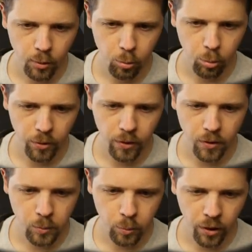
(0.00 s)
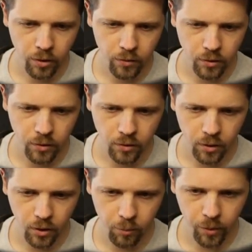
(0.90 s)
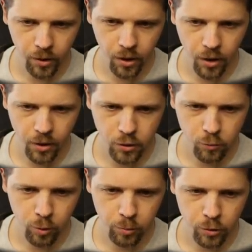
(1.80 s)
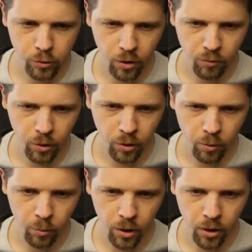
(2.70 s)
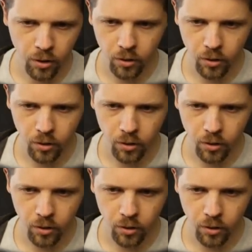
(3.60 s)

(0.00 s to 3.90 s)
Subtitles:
but this part of it I kind of just ripped straight from another mod.